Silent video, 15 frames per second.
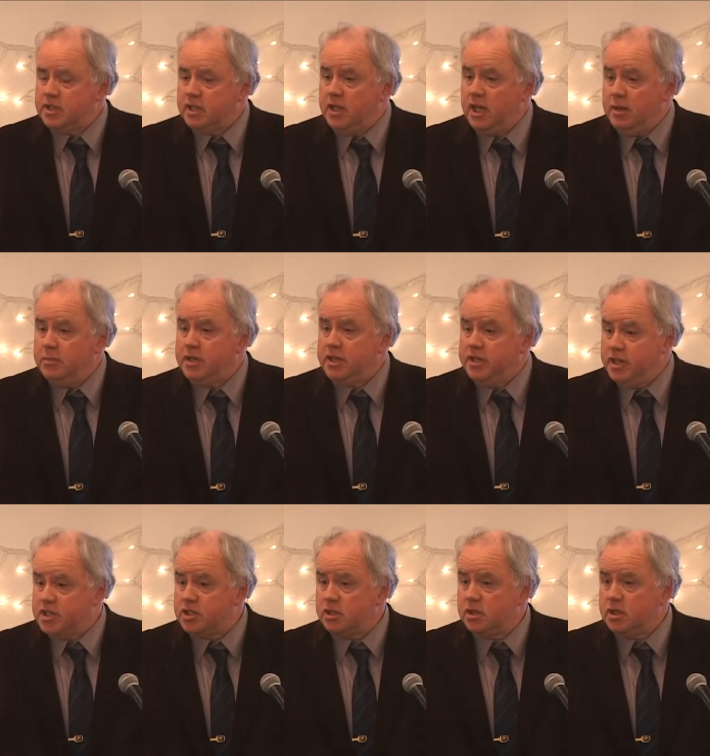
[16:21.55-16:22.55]
that came in
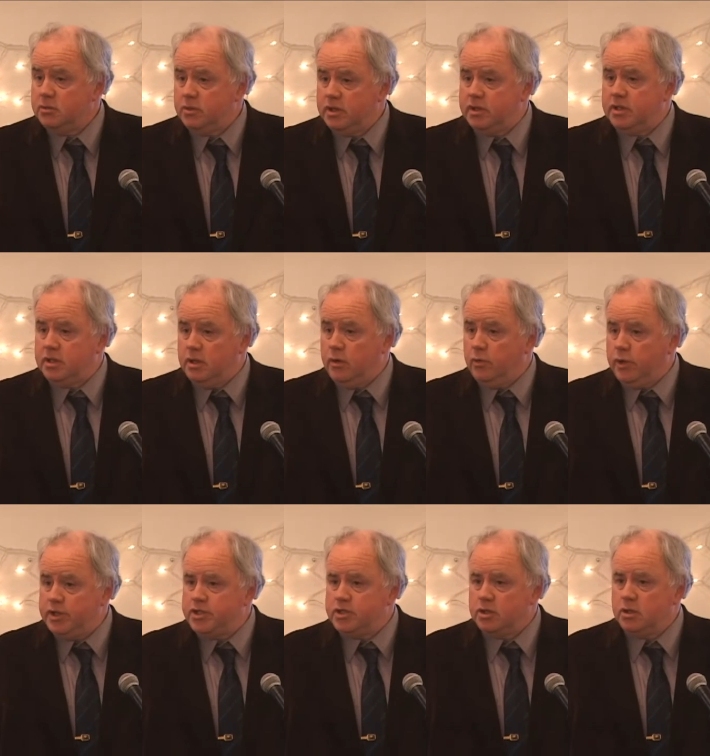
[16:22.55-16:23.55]
initially with the
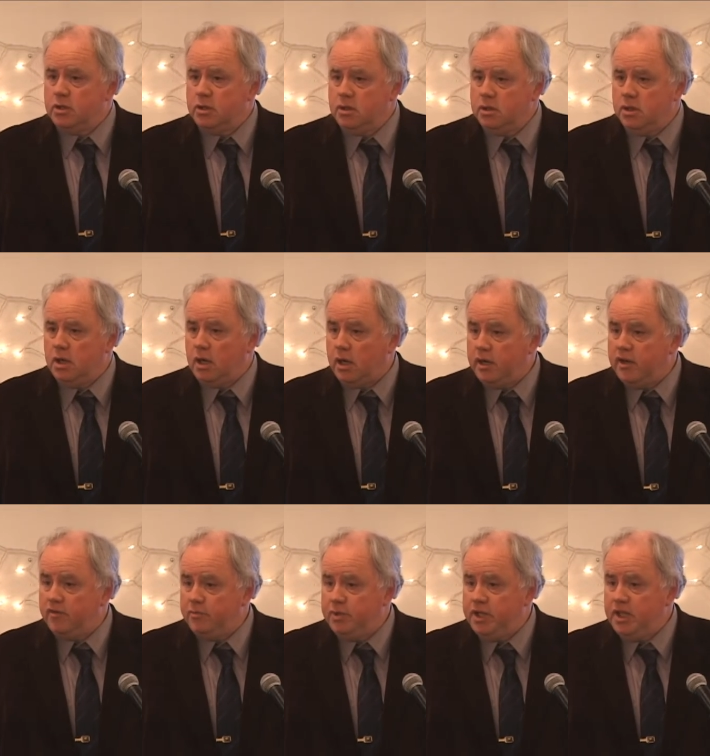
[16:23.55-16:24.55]
original
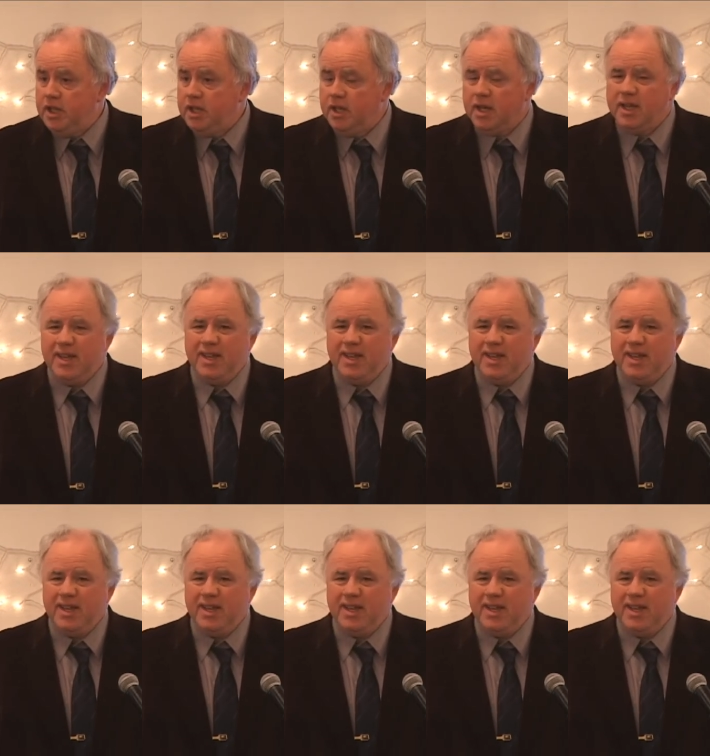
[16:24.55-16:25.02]
RFP